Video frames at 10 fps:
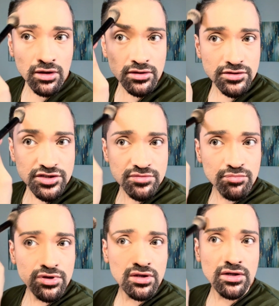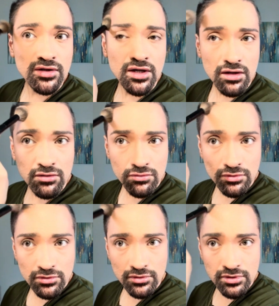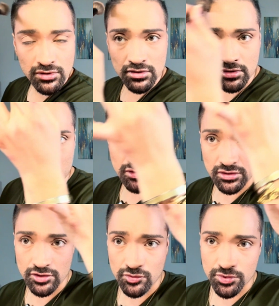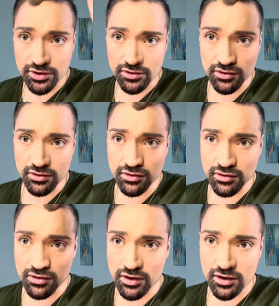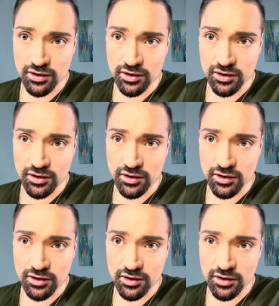Kind of just blend outward a little bit and